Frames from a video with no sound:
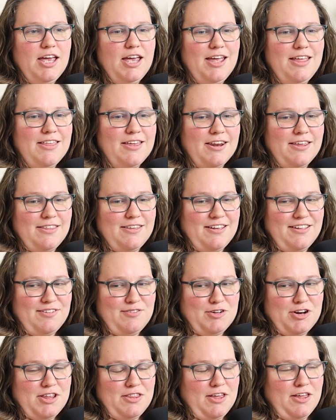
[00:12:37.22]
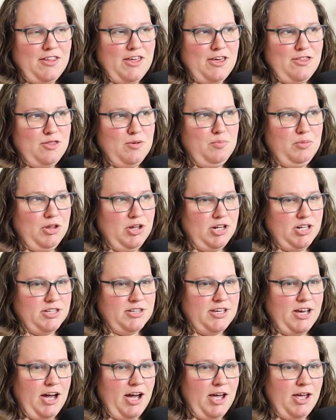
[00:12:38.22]
And then I think it's funny that like the blush
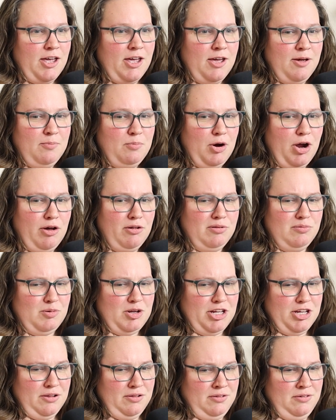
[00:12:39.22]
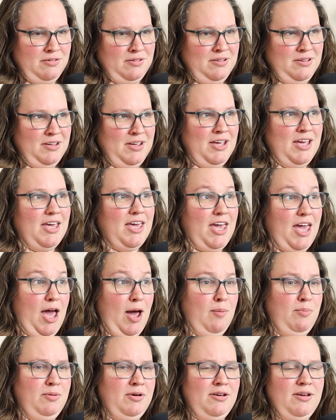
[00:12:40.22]
and the eyebrows we just
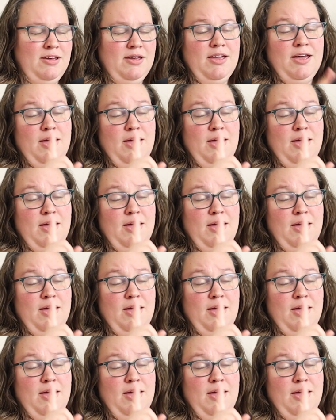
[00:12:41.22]
kept.